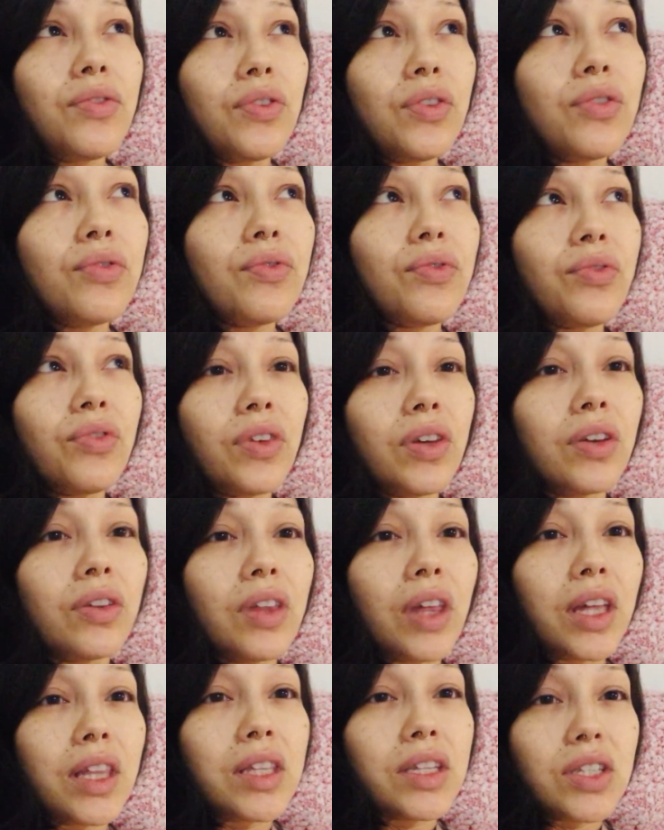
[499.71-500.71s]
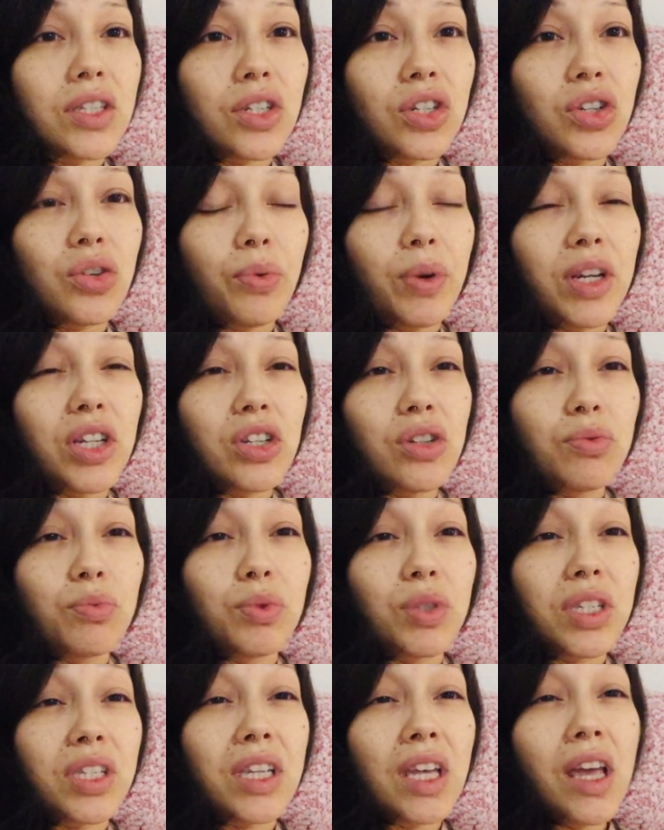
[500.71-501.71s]
you feel like the situation
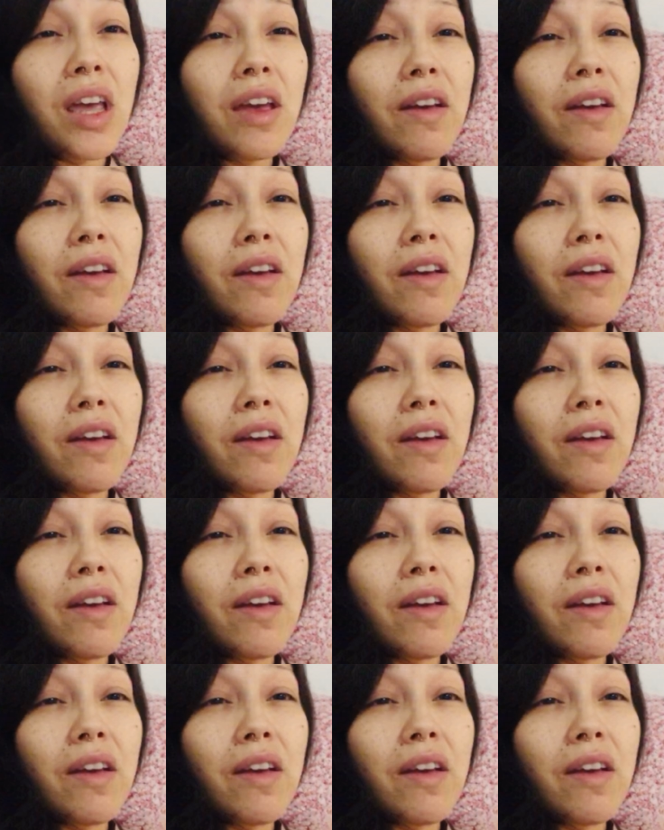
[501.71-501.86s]
was